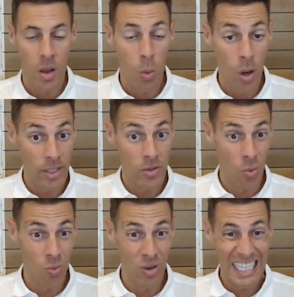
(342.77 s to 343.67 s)
where we
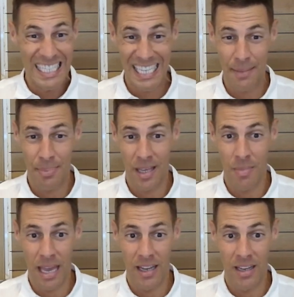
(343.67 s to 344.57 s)
talk really deeply
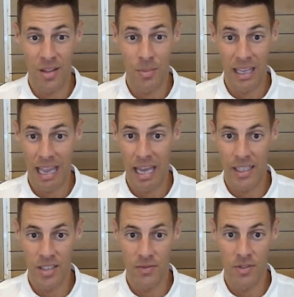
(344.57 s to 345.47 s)
about the
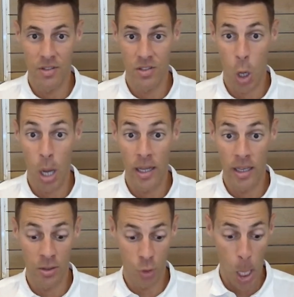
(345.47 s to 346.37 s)
mechanics of
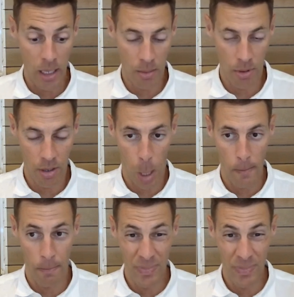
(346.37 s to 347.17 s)
designing a training program.